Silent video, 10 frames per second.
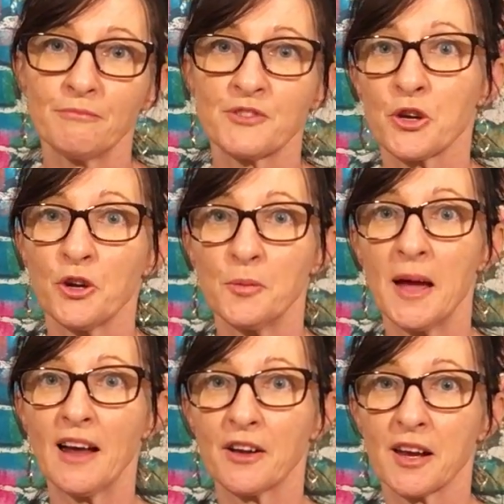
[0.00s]
certain
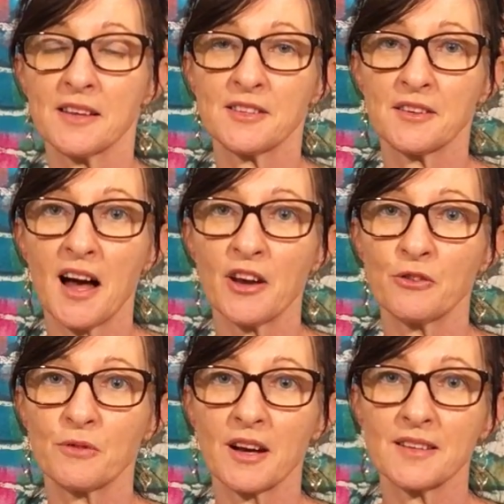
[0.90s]
amount, I guess. You can't
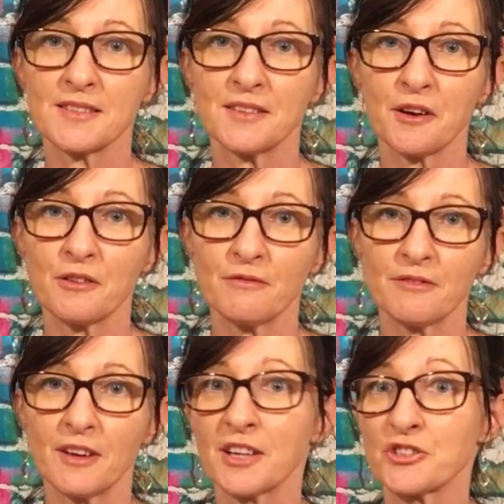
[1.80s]
always,
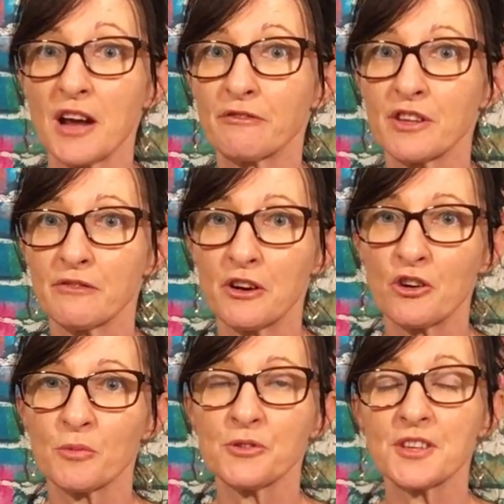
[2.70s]
attract the
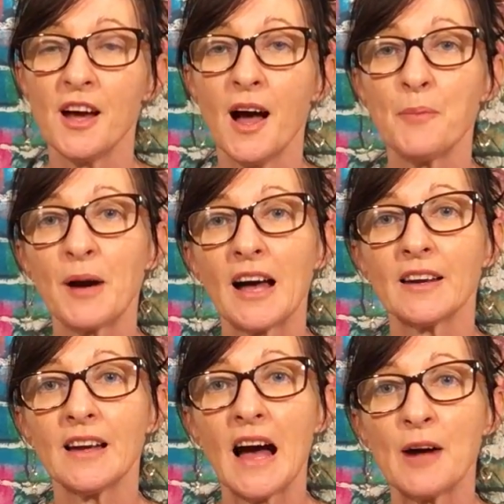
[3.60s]
variables,
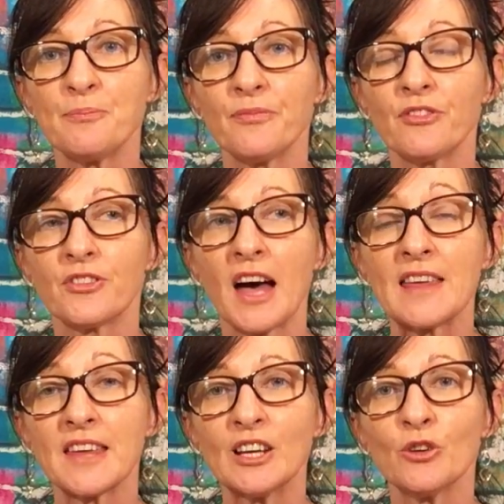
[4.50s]
but they
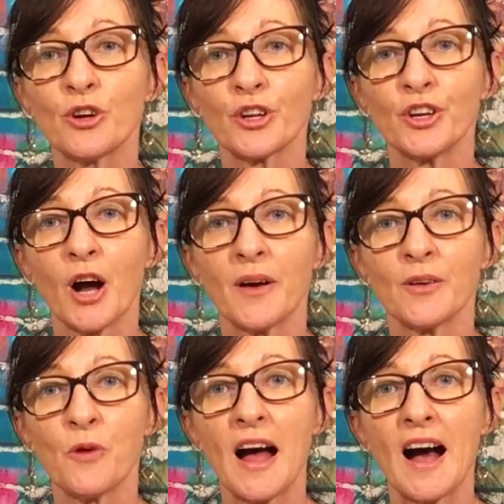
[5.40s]
then look at it and
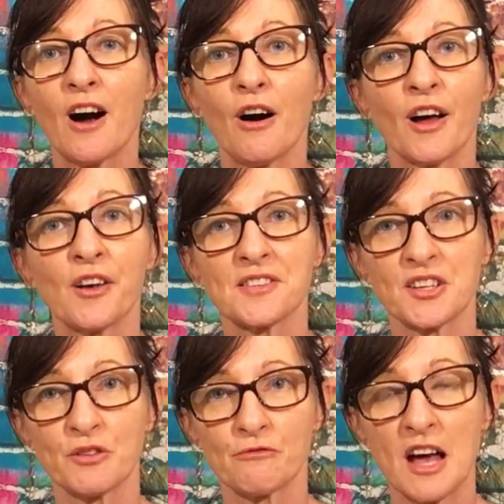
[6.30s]
going, wow, I got
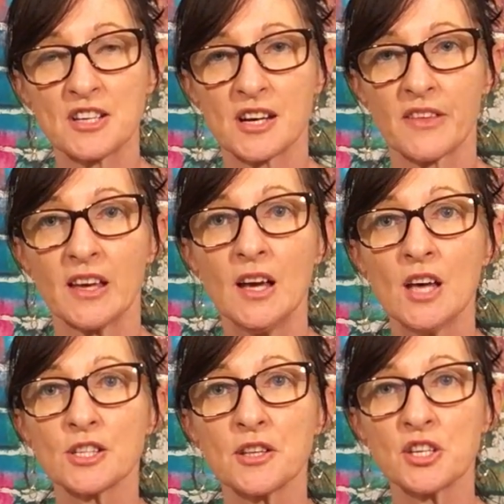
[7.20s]
such a rush out of that.
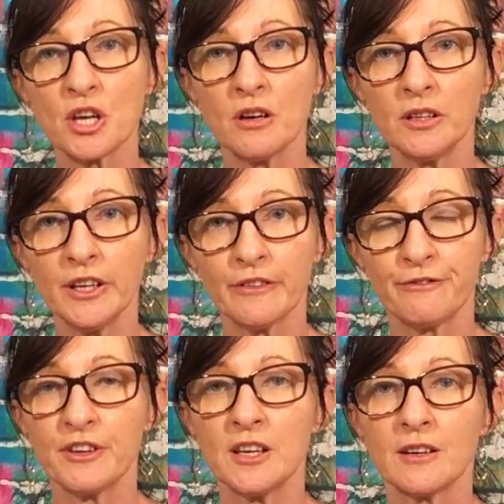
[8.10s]
So they turn their
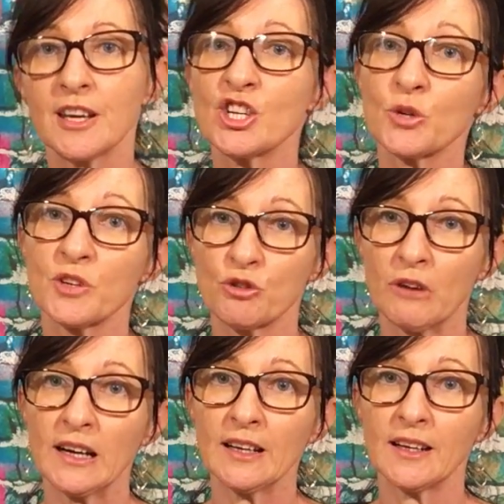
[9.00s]
fear into
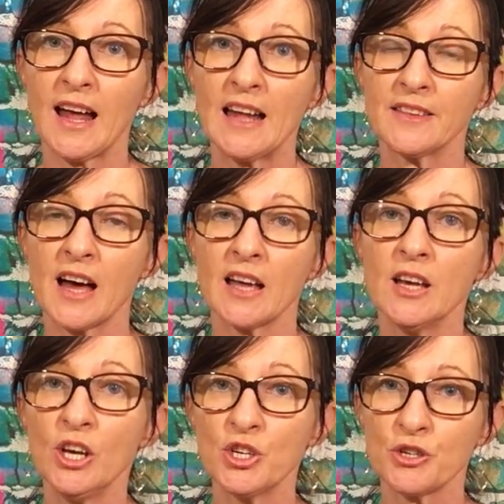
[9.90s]
adrenaline, and they
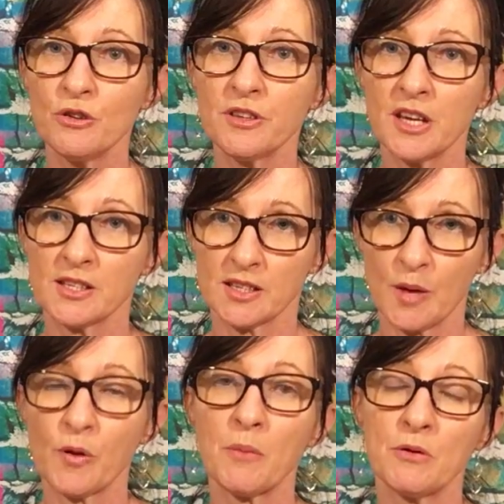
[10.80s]
do things that they
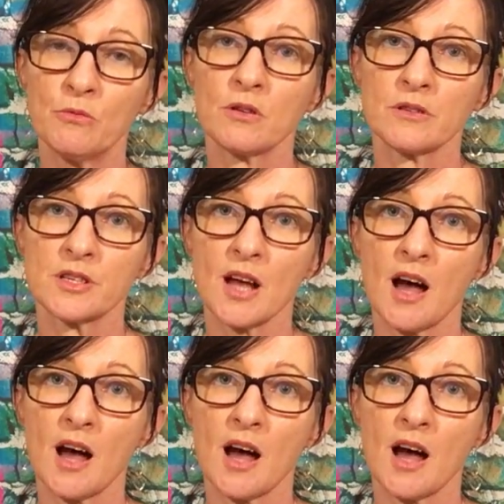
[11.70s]
probably wouldn't